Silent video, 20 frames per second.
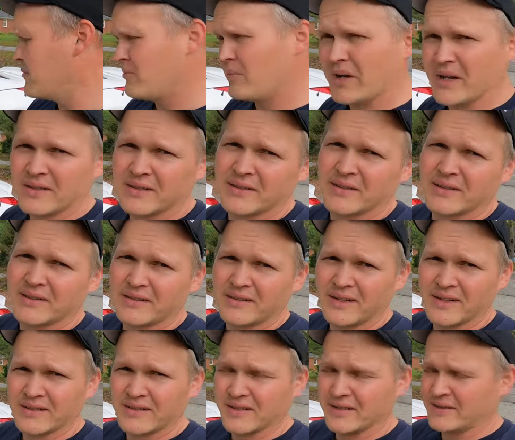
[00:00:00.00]
But,
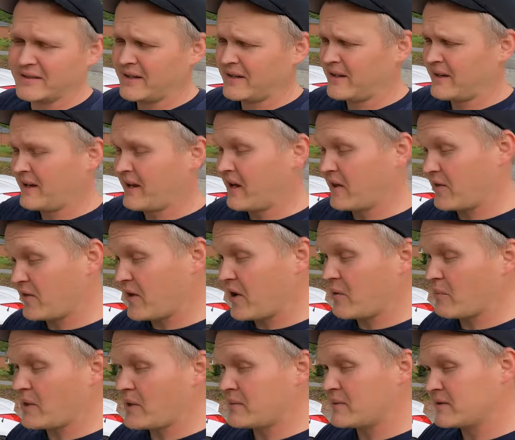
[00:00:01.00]
like I said, I
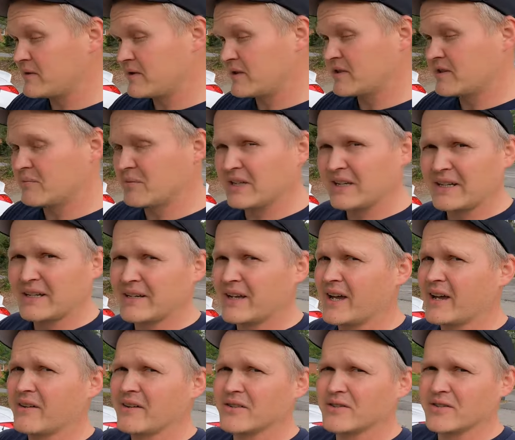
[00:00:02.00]
thought maybe the system would leak
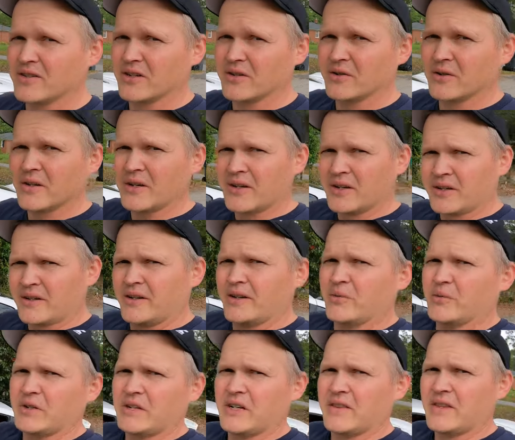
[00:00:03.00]
down because, you know,
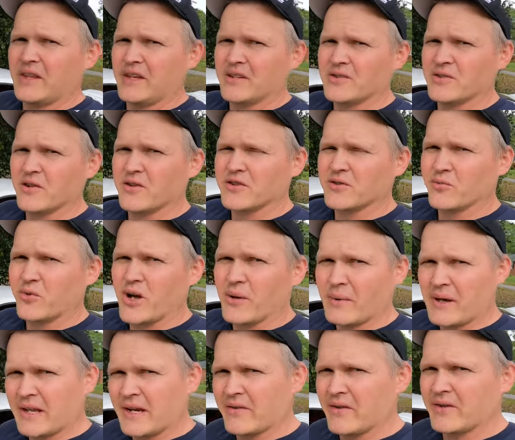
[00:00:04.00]
we did the HR swap,
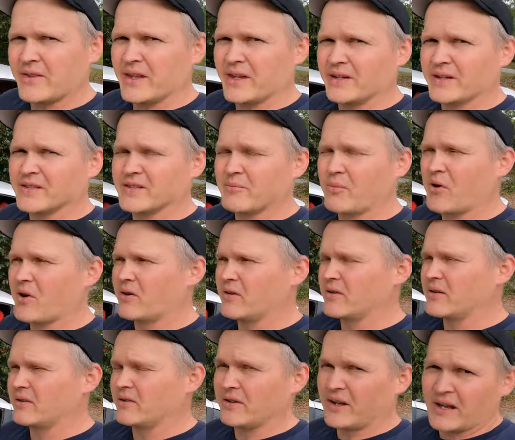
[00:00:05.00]
had everything disapart,
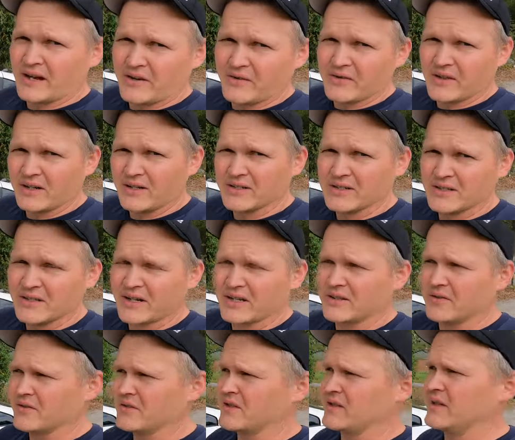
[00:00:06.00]
you know, had everything
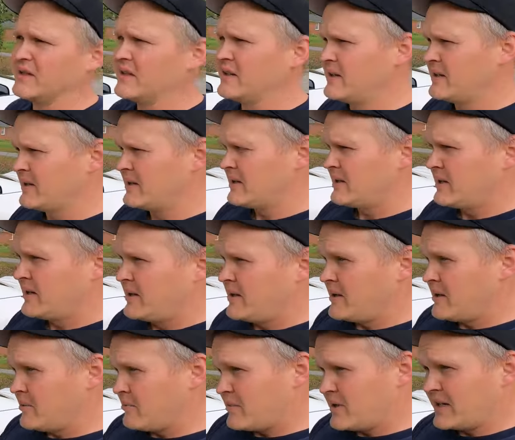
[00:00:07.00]
disconnected on this thing.
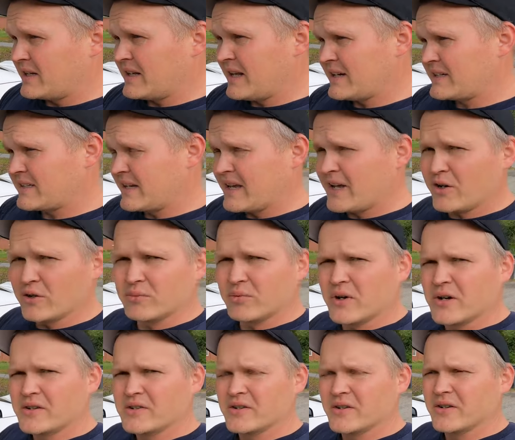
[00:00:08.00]
But it actually held
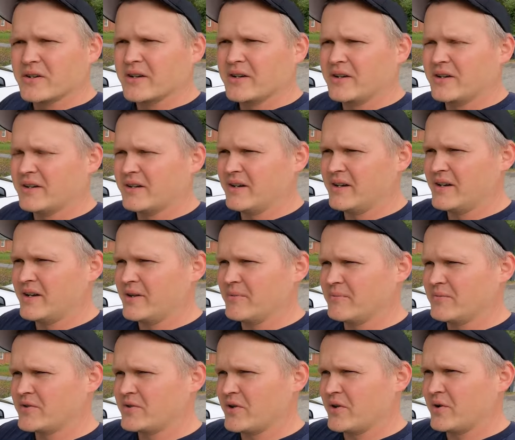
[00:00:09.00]
pressure,
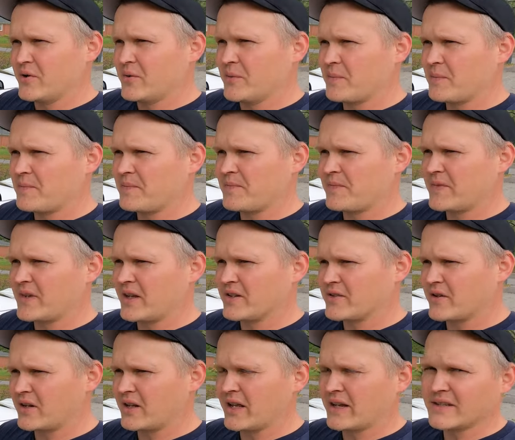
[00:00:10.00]
so
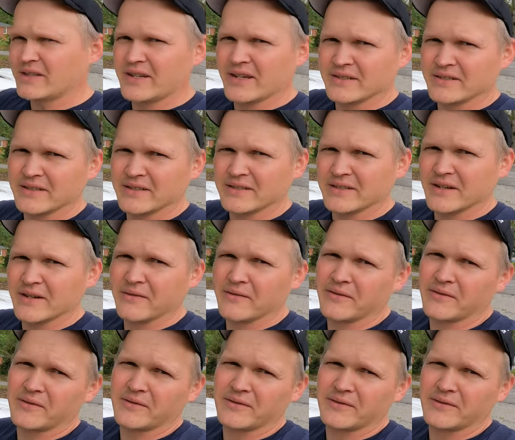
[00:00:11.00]
started like testing stuff.